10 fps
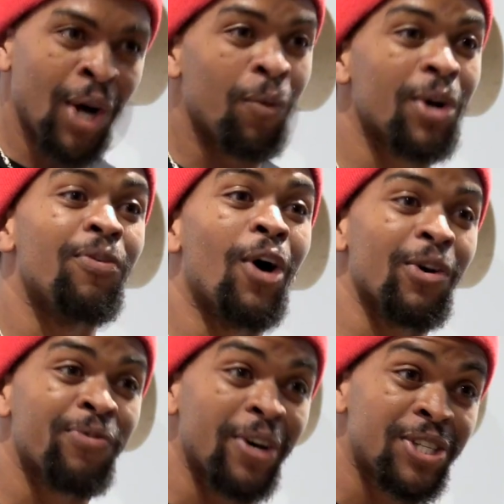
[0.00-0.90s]
One of
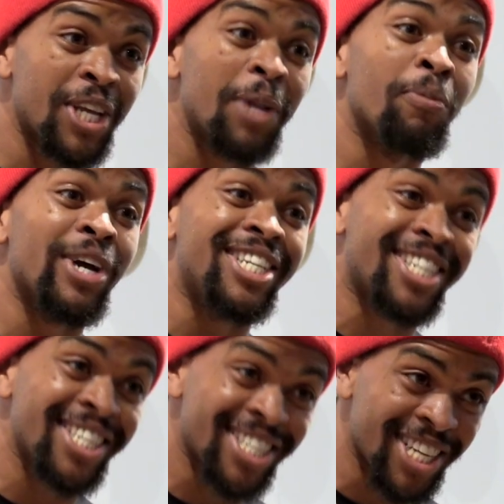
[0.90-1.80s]
heartfelt
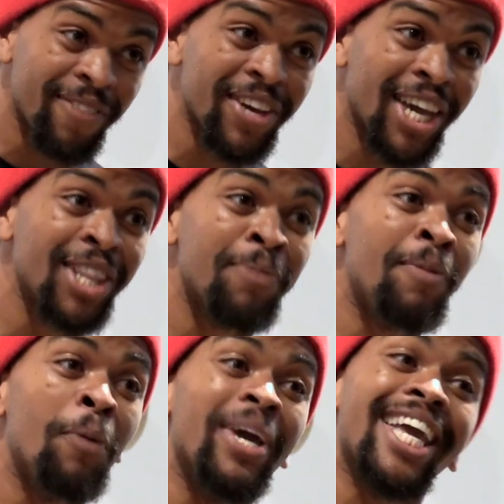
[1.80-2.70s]
celebrations, living in the
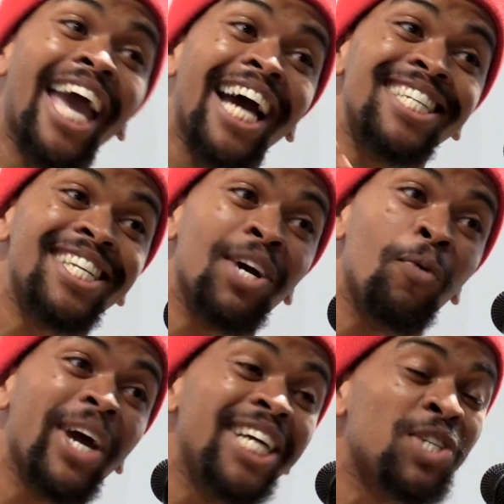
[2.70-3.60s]
moment, casting
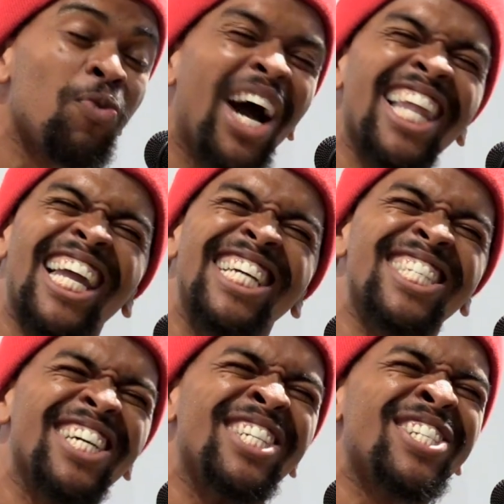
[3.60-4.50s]
away
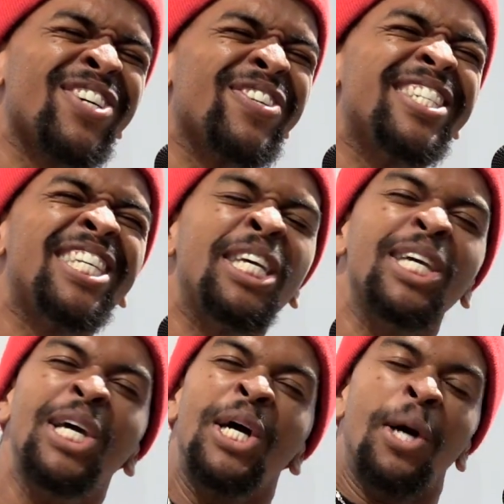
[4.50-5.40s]
twilight's uncertainty.
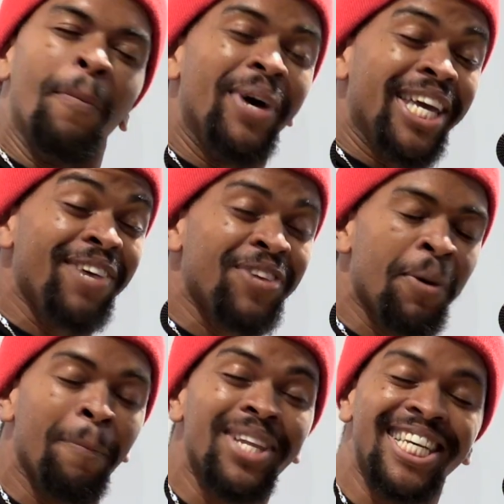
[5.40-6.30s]
But even
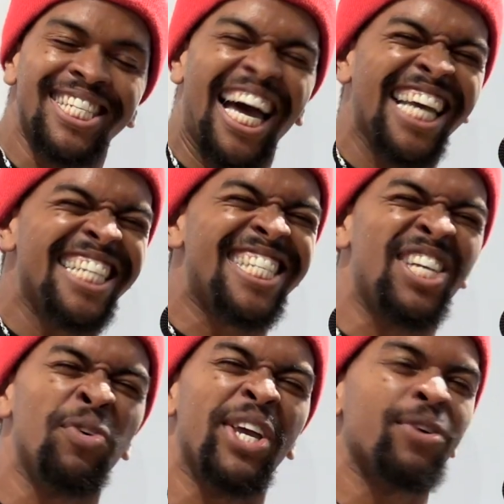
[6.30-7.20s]
in bliss, I can
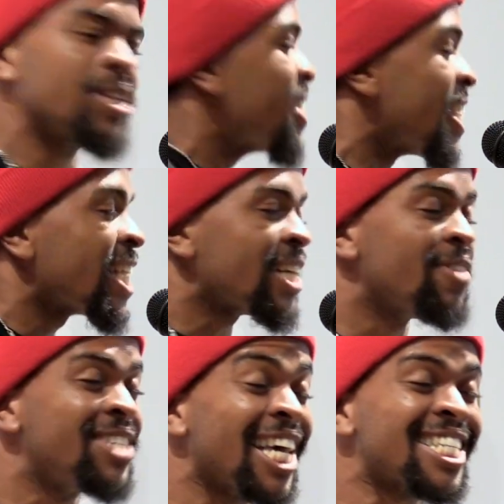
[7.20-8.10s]
still hear the tick
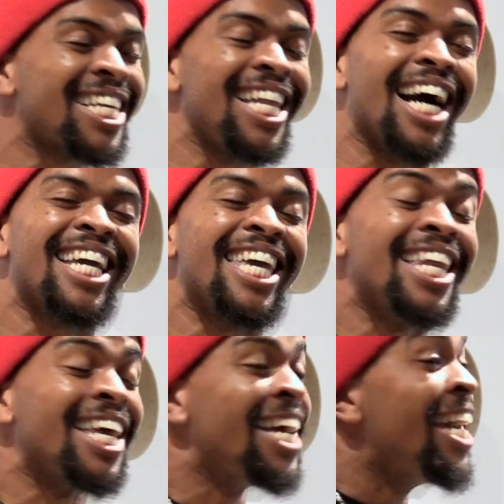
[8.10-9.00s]
of death's clock.
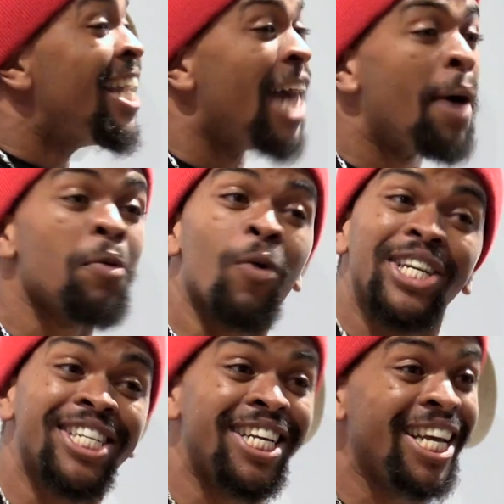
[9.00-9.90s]
And now I'm
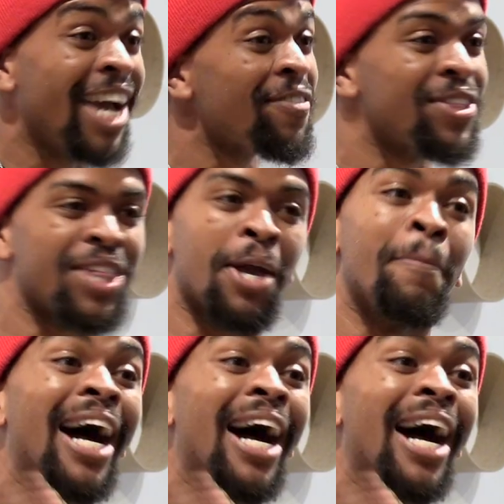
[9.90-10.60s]
questioning everything.